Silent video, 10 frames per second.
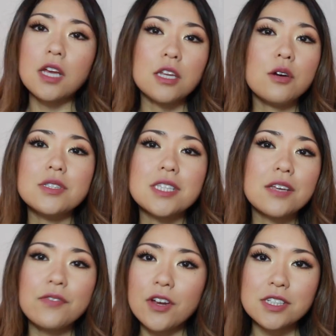I know it's
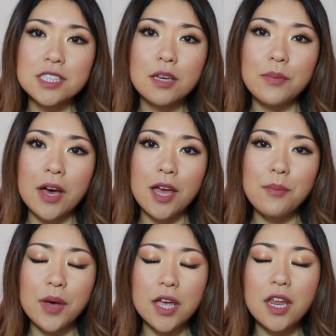like very
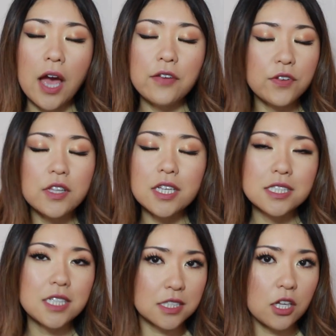TMI, but I feel like
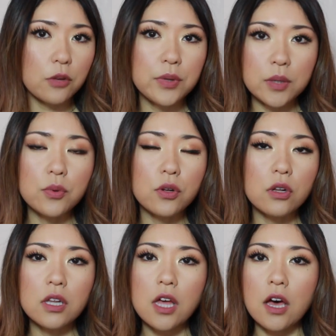it does help
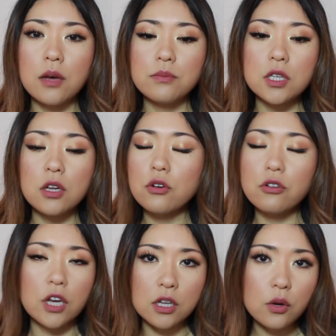people, um, you know,
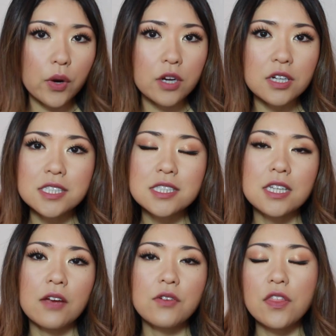creating awareness
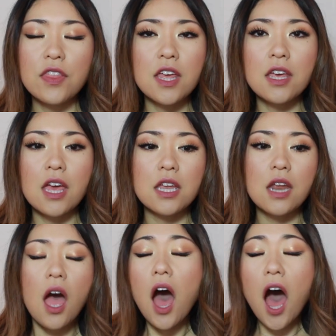and everything. And
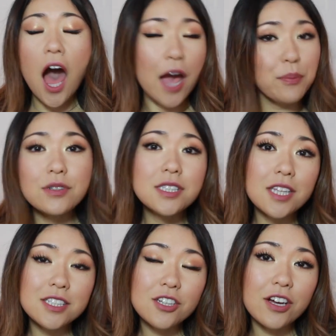I
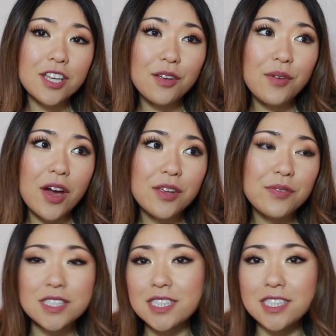personally like talking about it
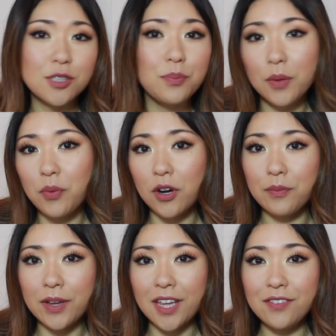because it's such a big part of
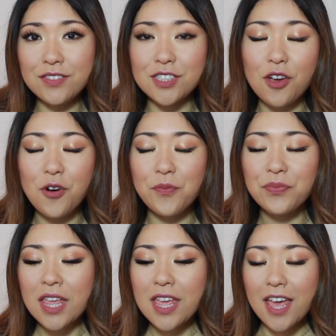my life. So
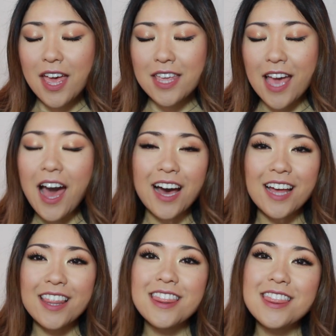yeah,
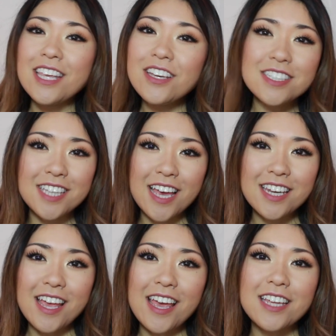thank you guys
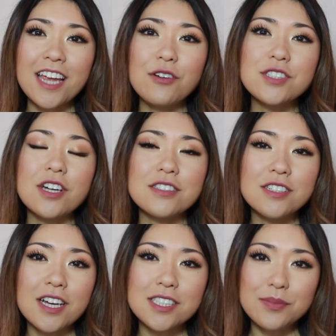again, and I will talk to
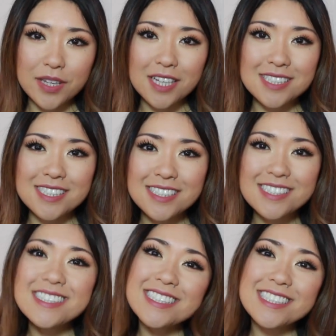you guys in my next.
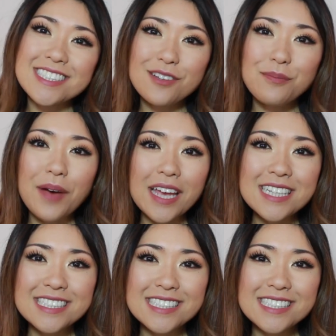Bye!